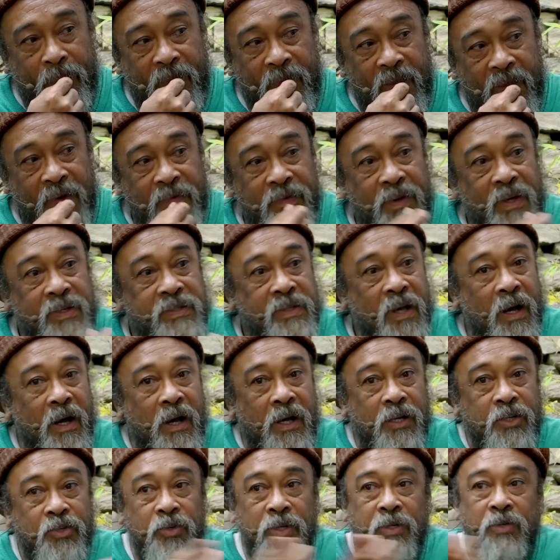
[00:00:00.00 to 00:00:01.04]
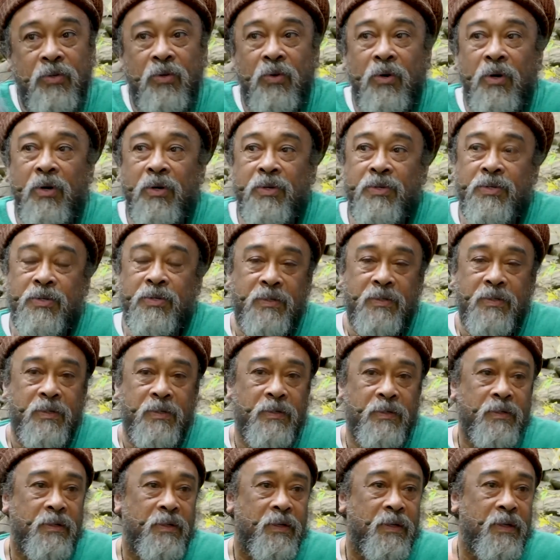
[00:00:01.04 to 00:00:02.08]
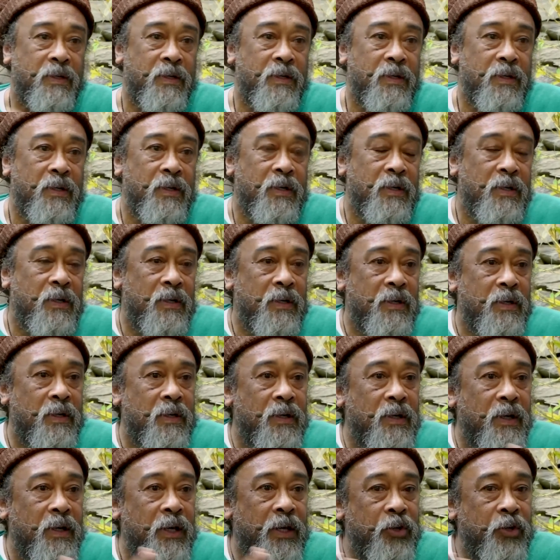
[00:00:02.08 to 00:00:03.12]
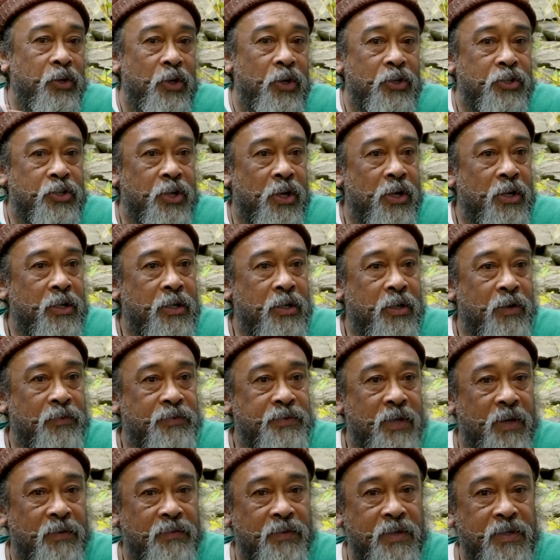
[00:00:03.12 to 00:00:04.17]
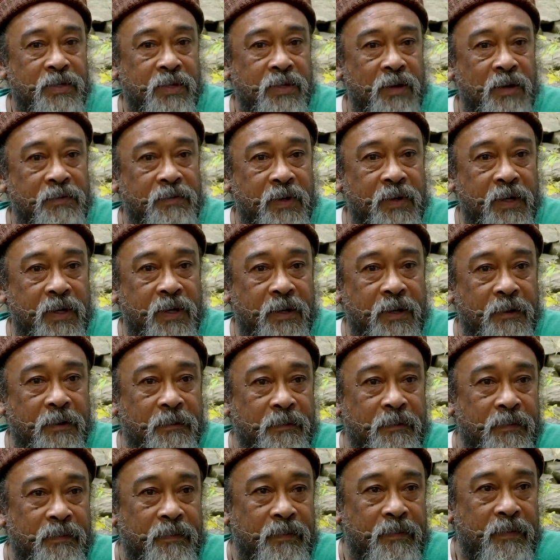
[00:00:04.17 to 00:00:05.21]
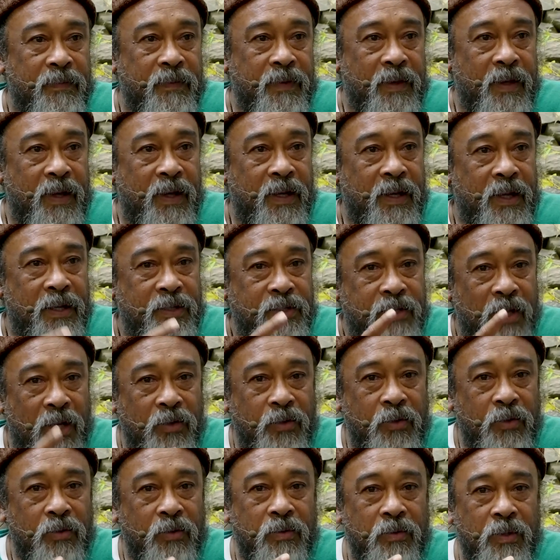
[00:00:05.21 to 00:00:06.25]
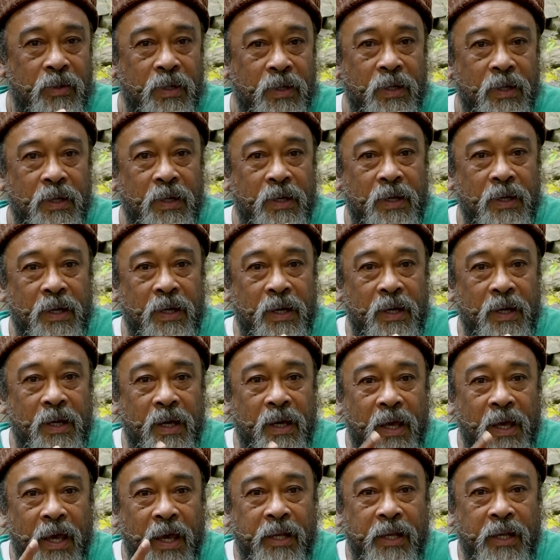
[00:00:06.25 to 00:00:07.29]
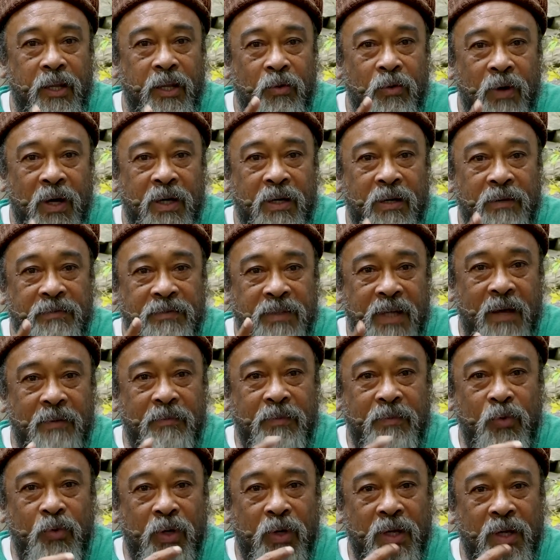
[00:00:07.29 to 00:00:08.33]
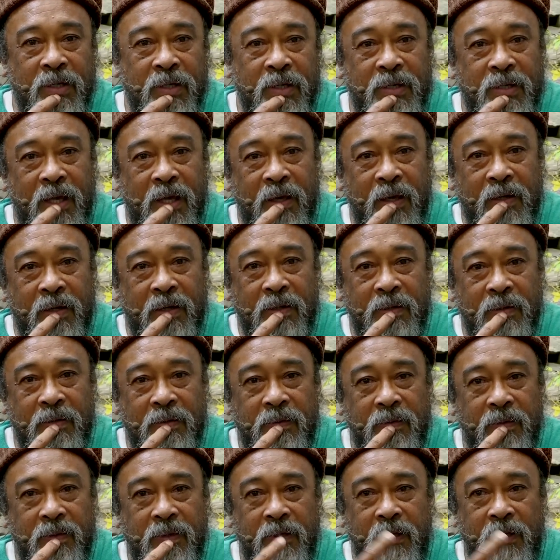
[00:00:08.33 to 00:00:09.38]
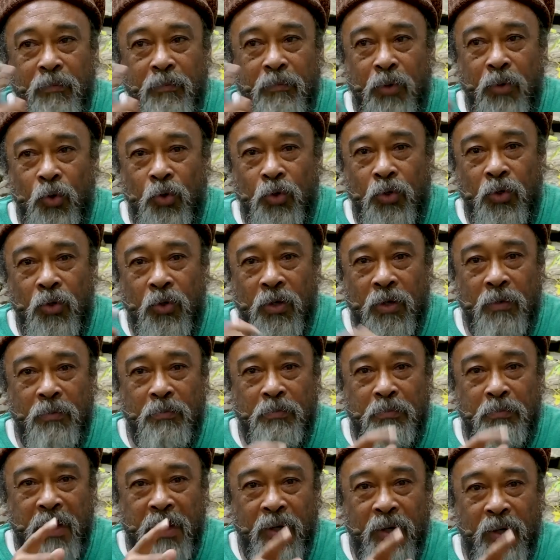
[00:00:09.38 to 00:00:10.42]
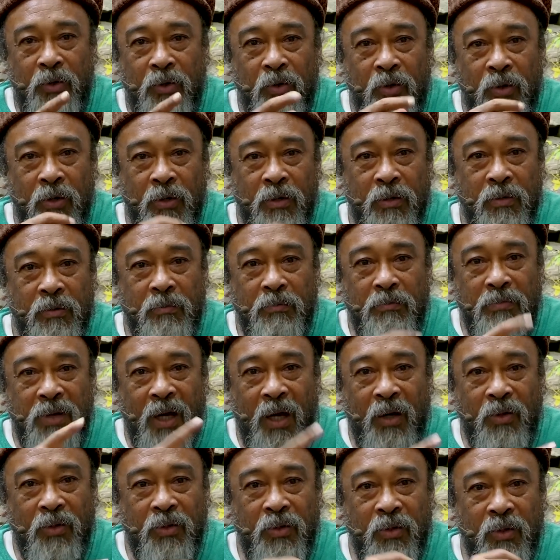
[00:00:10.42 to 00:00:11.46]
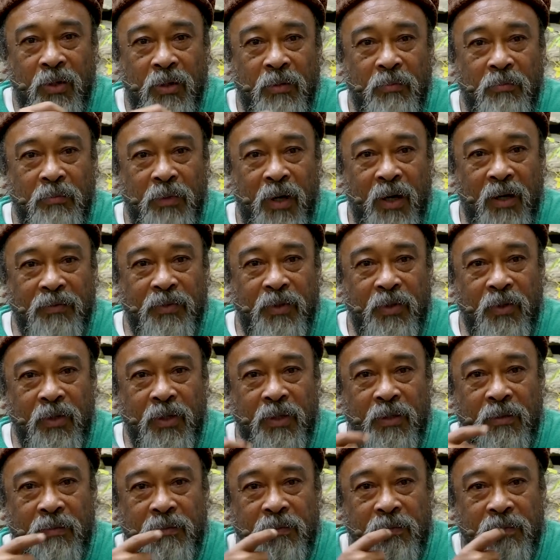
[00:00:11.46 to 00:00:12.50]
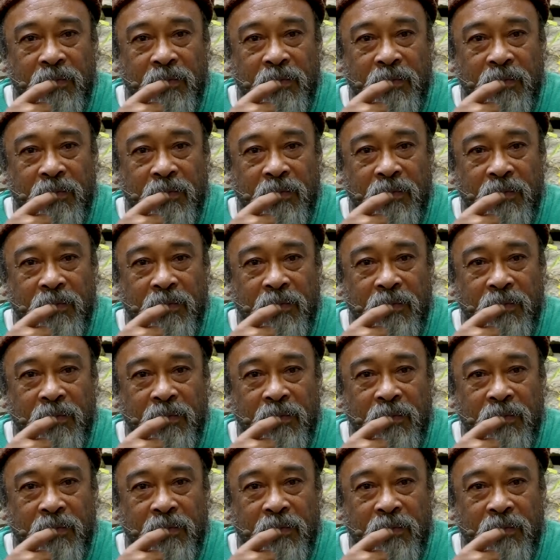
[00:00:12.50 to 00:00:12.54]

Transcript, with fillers: If there's a hundred doors in your journey of self discovery, and I tell you, any one of them you can take the blue door, pink door, brown door, mauve door,